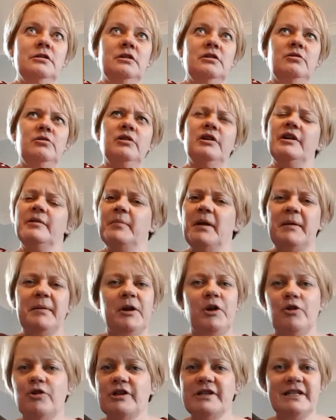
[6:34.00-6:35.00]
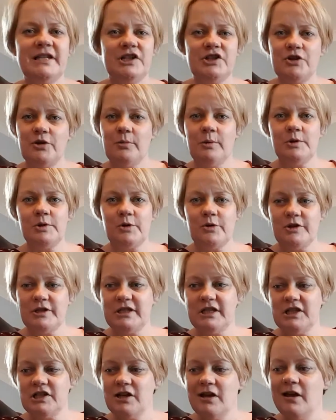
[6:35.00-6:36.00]
I might even cross stitch, or I was cross
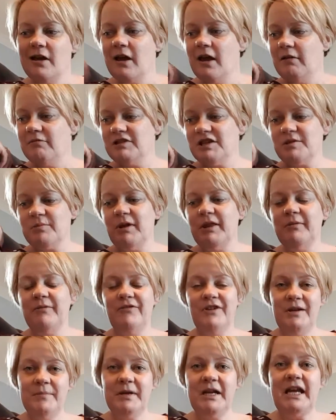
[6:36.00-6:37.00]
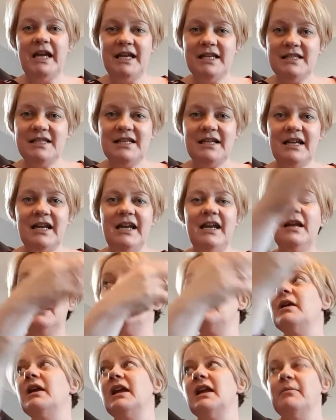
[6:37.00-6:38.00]
stitch. It was just one of the freebie kits that
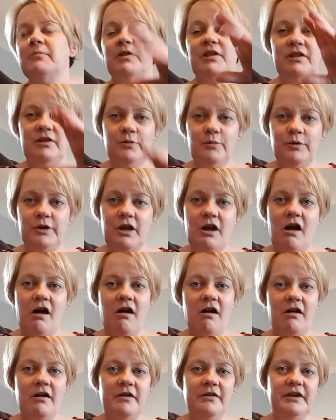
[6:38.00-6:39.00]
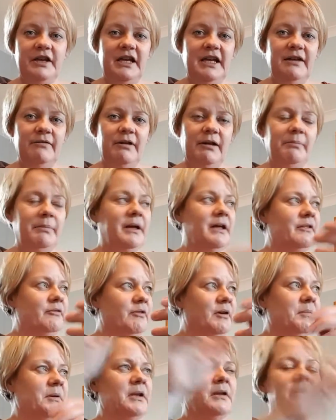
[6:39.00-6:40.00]
came. It came with a little wooden heart, the keyring bit, the
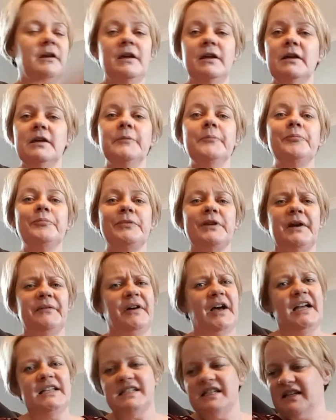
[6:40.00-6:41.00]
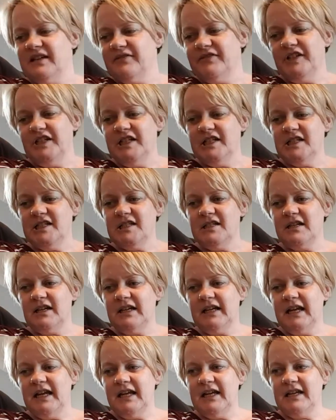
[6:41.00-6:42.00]
ribbon. I've had it there for years, and
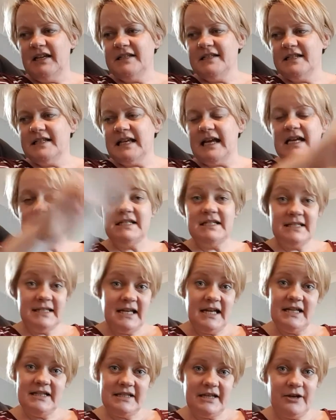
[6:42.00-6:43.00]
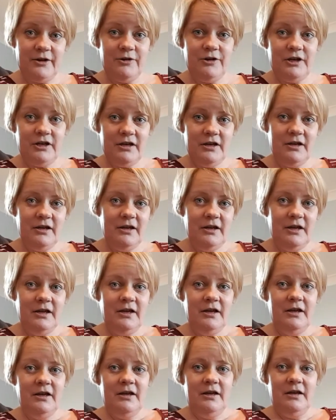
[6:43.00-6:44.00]
again, I had it sat down.
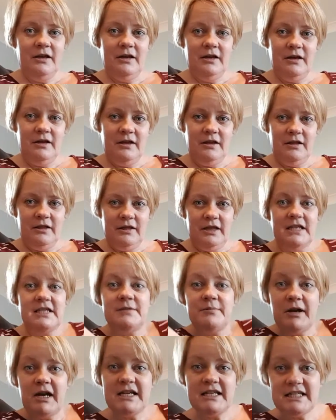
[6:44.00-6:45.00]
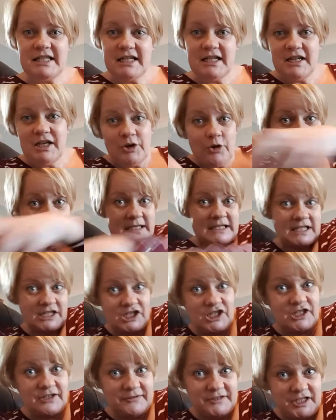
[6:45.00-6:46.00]
This is where I sit, and all my stitch
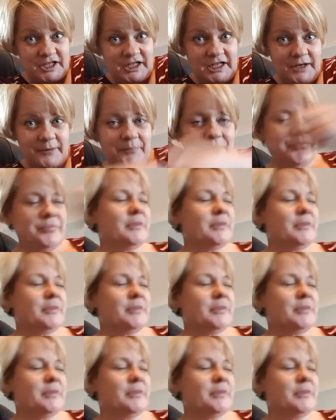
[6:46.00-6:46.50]
stuff down here.